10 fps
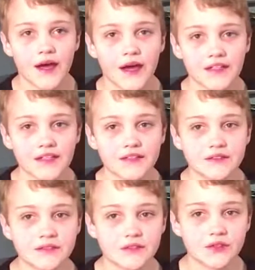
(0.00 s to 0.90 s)
I
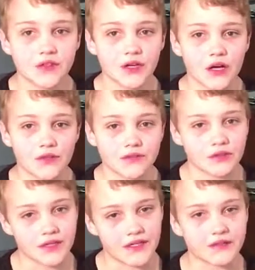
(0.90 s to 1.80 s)
guess you could also
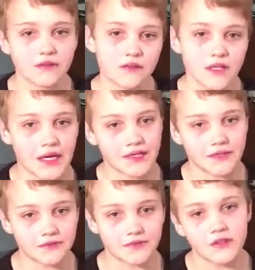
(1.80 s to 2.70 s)
kind
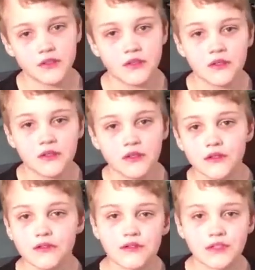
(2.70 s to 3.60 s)
of
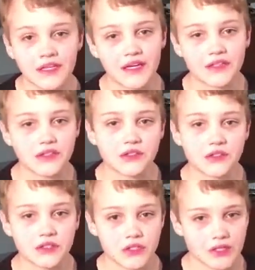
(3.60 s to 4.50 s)

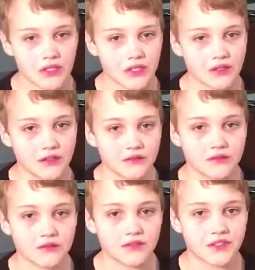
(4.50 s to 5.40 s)
sketch
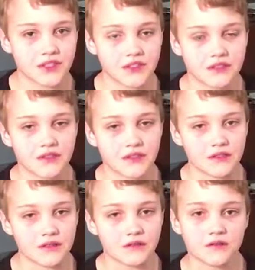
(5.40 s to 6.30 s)
skits
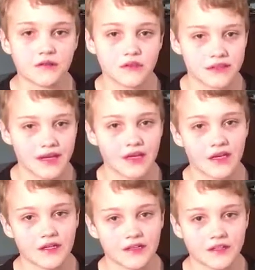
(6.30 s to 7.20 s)
and that
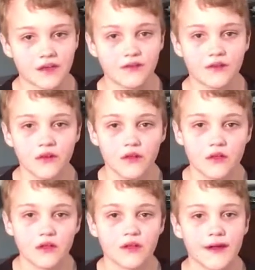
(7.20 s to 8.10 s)
kind of stuff
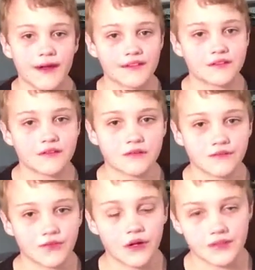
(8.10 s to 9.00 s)
as
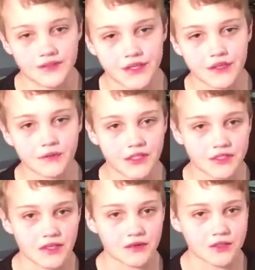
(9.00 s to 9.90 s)
well, duh,
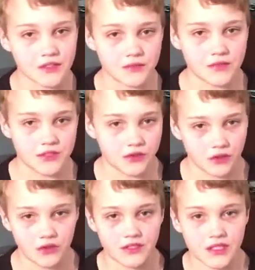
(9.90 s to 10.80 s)
because I was in Mr.
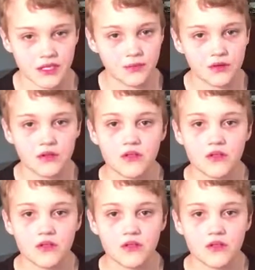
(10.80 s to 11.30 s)
Golden Cape.